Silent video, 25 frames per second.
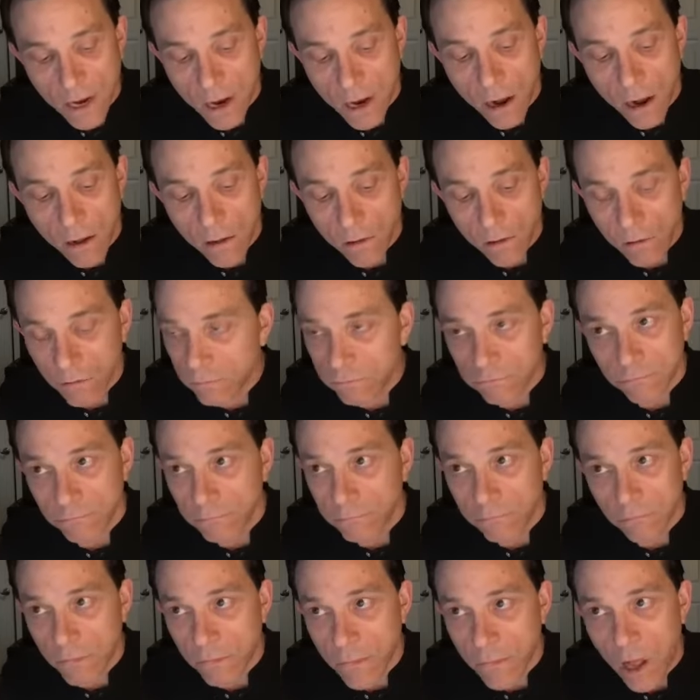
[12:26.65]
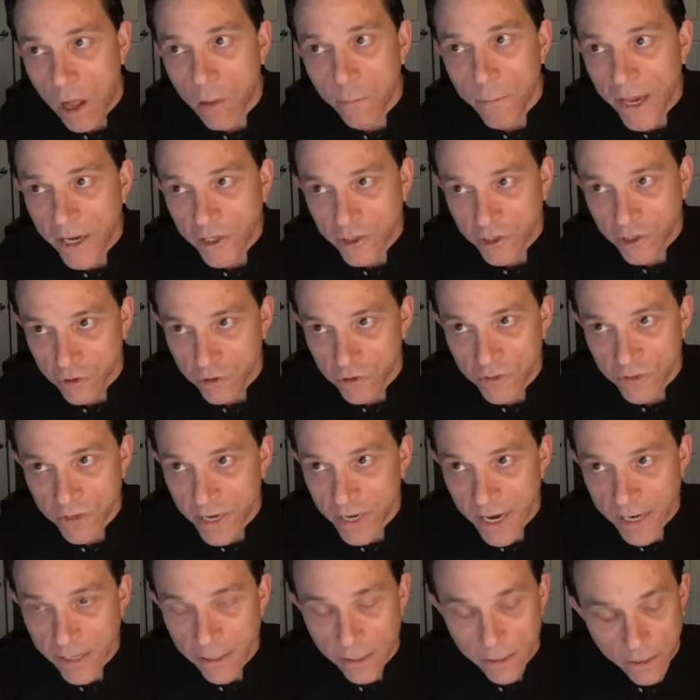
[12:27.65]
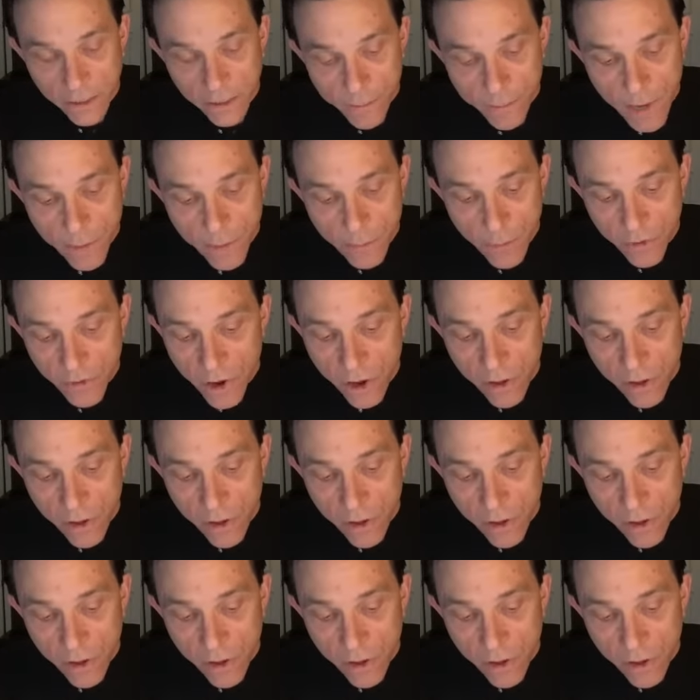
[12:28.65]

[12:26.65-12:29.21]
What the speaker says: all measures that I could come up with,